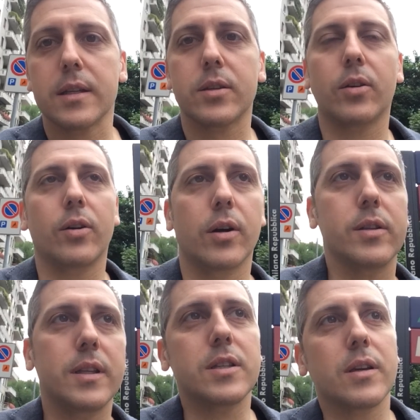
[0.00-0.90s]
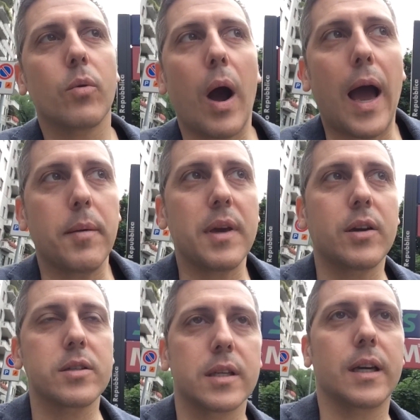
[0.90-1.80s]
So this is why,
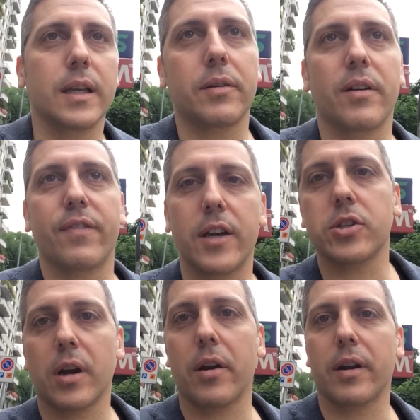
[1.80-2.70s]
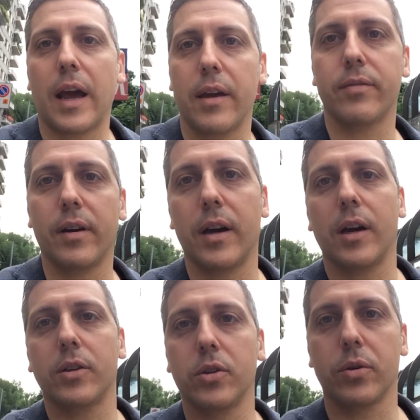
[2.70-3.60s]
because the reflection
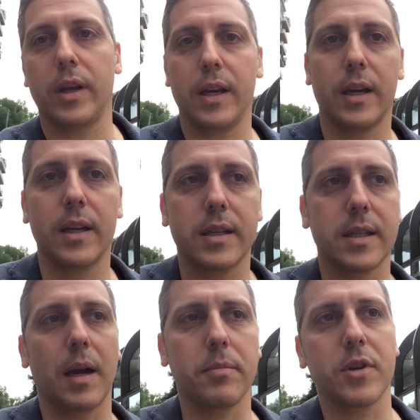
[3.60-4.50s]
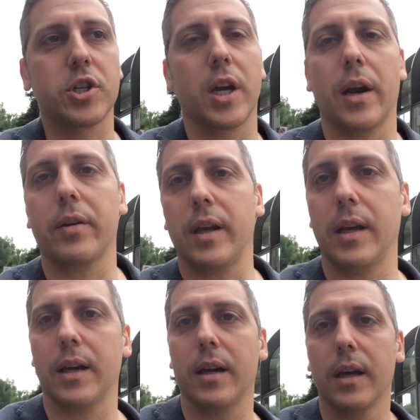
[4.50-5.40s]
arrived during some
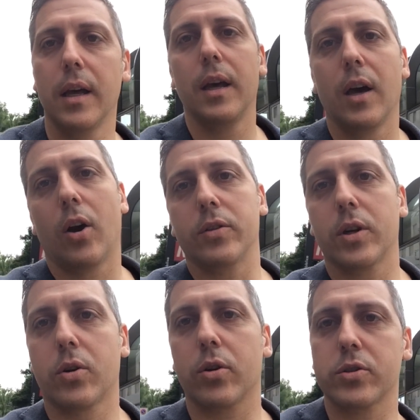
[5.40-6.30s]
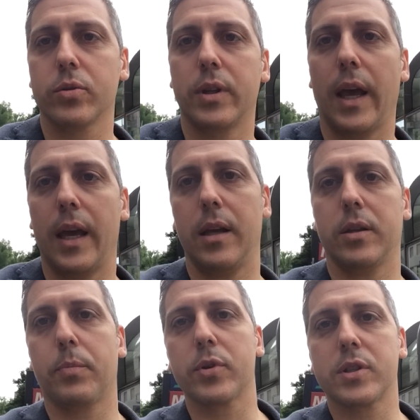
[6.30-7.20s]
sharing on the course today, on
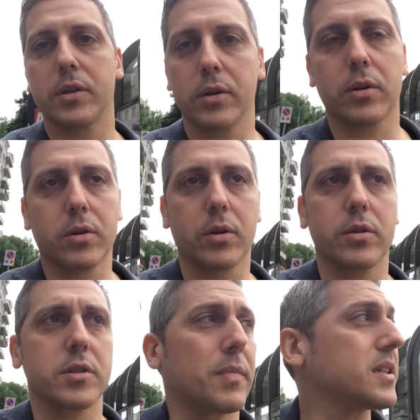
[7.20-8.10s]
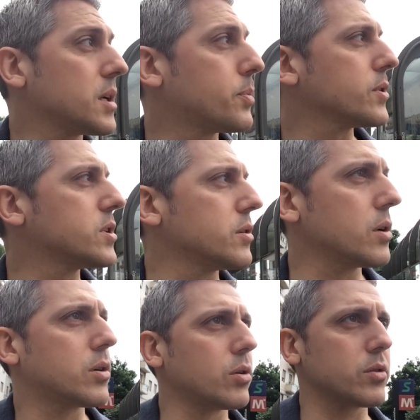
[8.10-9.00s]
the posterior course, master
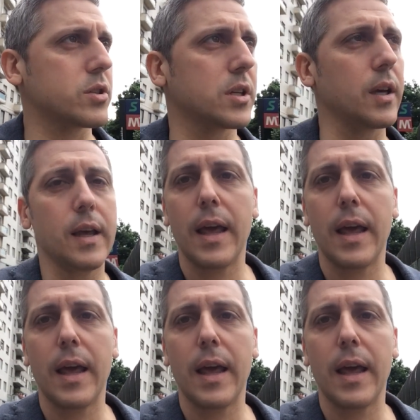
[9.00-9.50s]
posterior course,